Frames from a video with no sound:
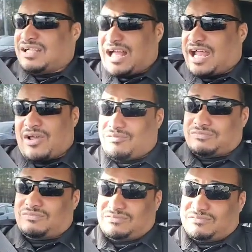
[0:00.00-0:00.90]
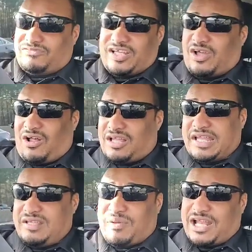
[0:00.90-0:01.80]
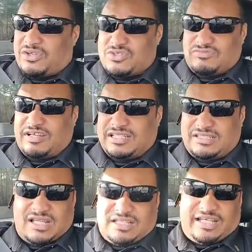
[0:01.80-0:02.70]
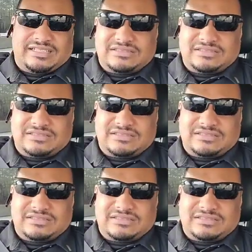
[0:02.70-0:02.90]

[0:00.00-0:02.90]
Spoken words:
I don't recall anybody who's really done that.